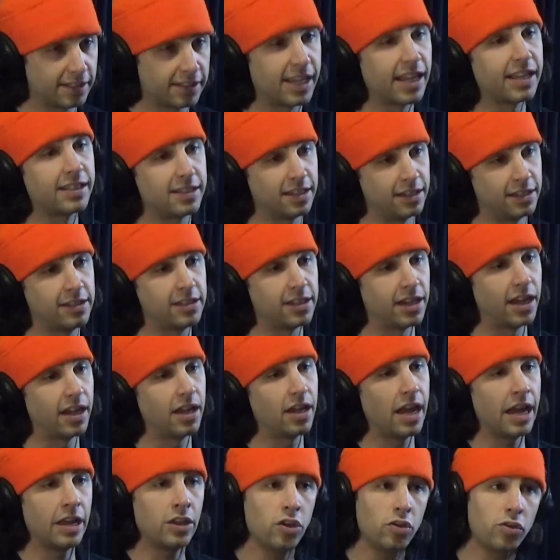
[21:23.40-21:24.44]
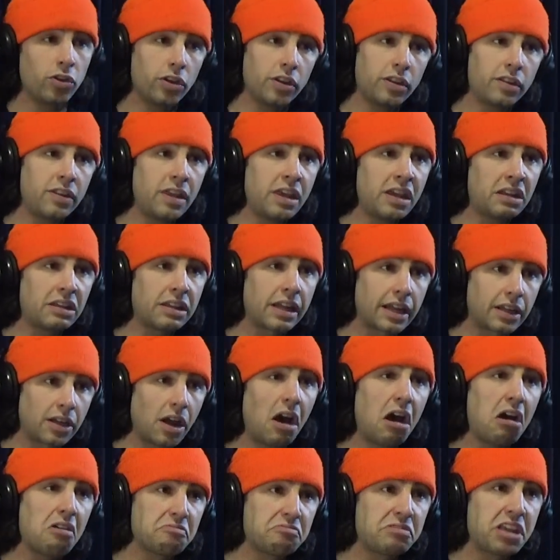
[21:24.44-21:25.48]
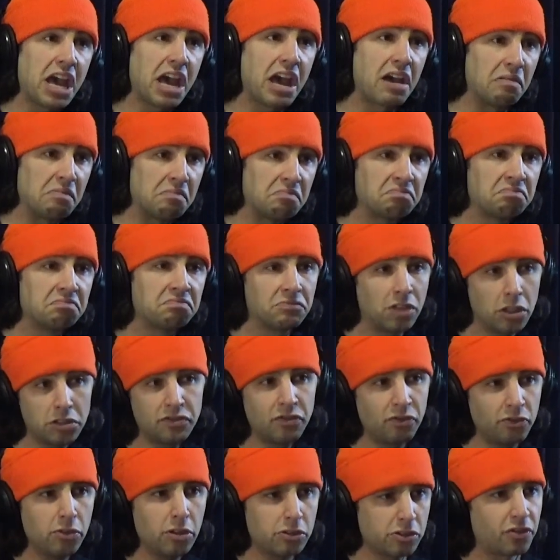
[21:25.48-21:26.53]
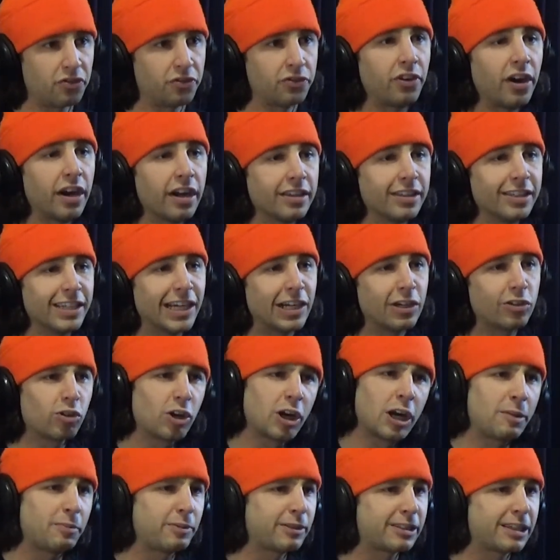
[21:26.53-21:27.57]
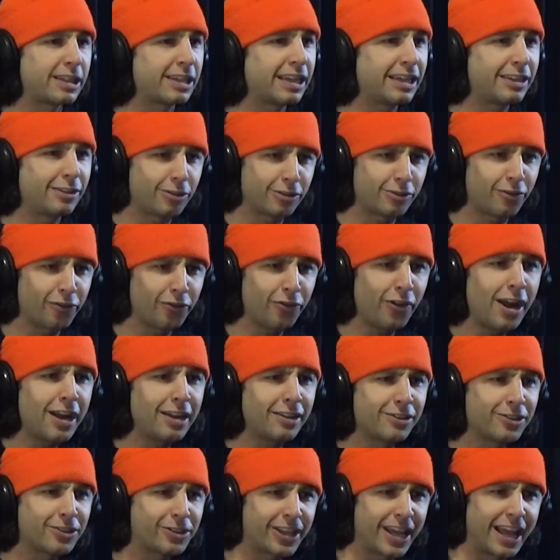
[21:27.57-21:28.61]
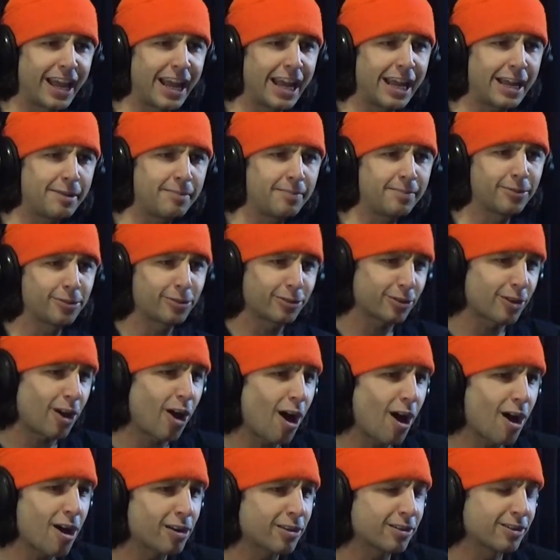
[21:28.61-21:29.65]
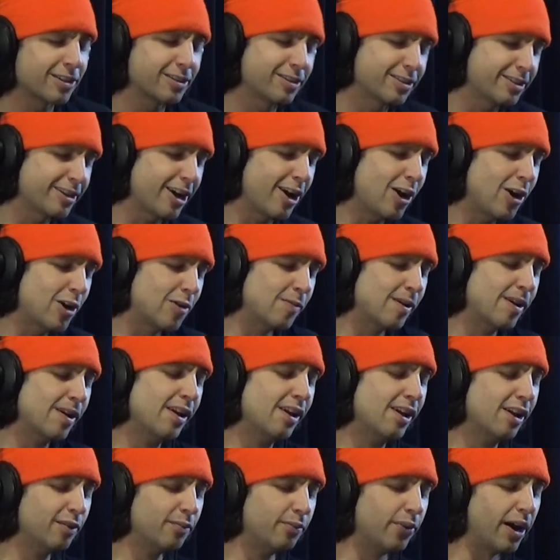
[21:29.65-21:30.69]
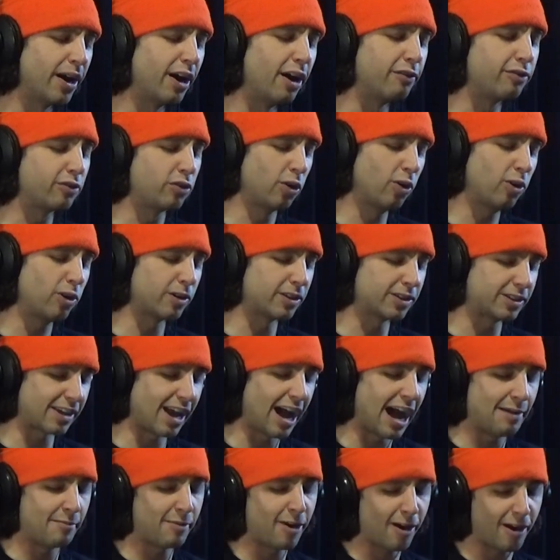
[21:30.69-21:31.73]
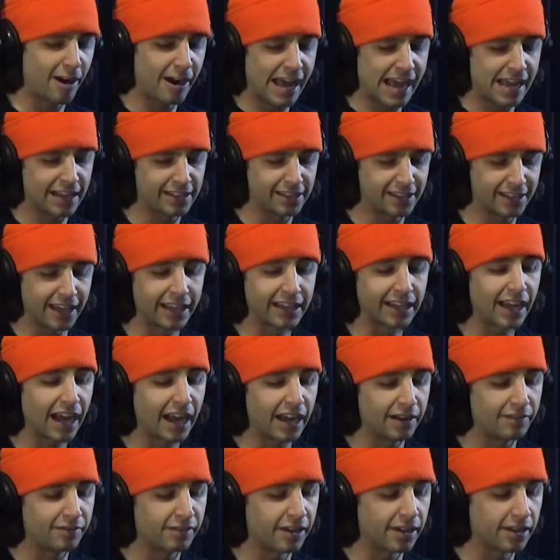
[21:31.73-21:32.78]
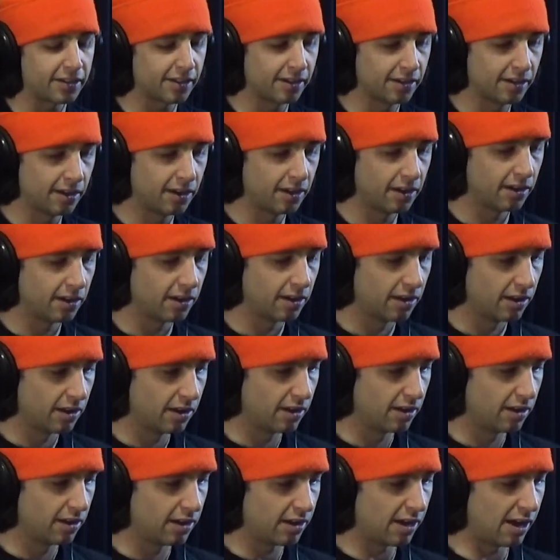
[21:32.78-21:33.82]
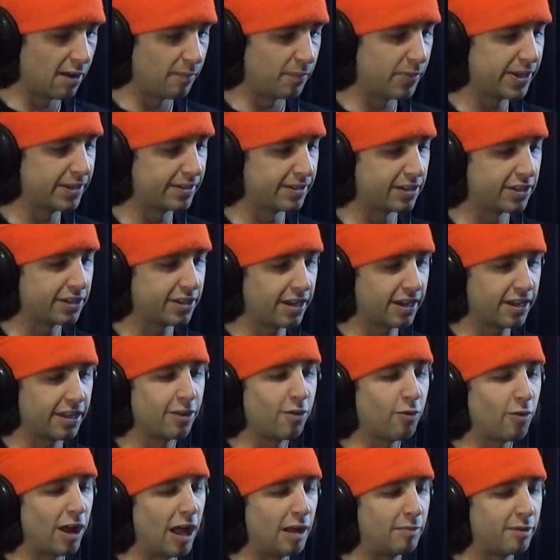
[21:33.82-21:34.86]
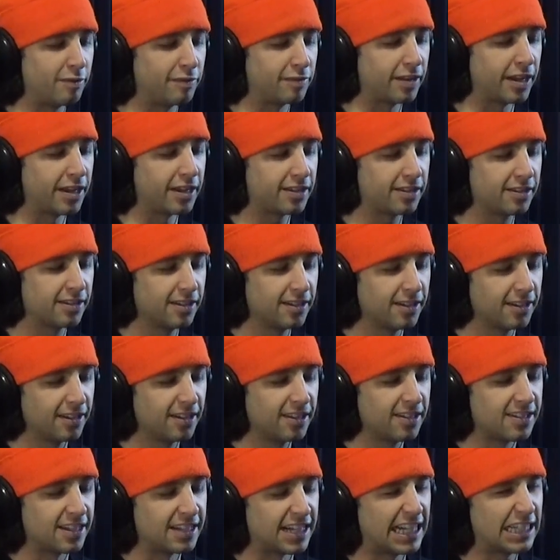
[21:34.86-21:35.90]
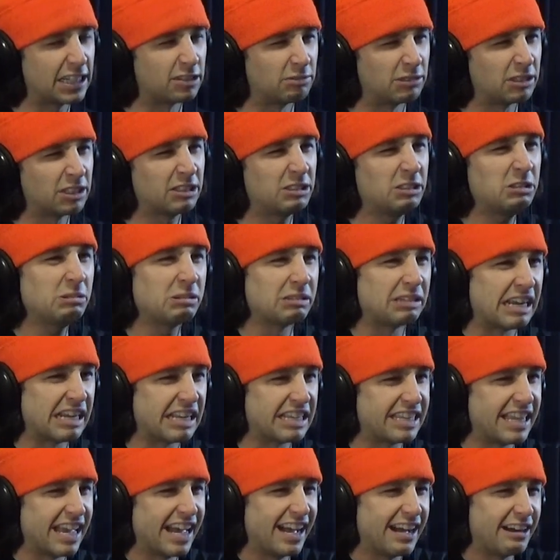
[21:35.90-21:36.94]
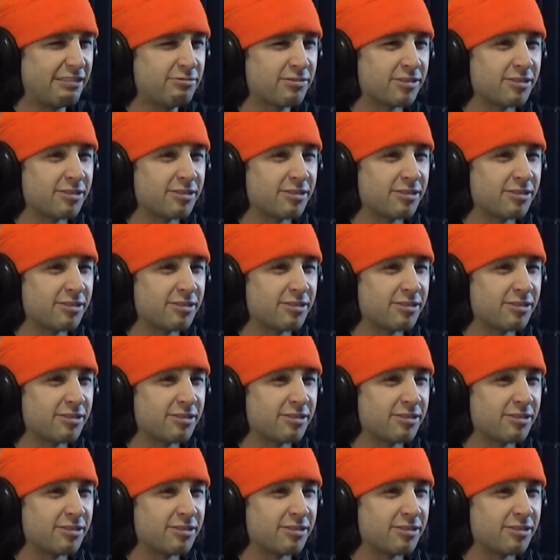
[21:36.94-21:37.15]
Shit. And you could think like, oh yeah, those are fun, you know? Growing up as a kid, those are fun. There's camp, there's songs, it's dope. But of course, I'm a hard ass and kind of like a piece of shit in the realm of like, I don't want to do it like that.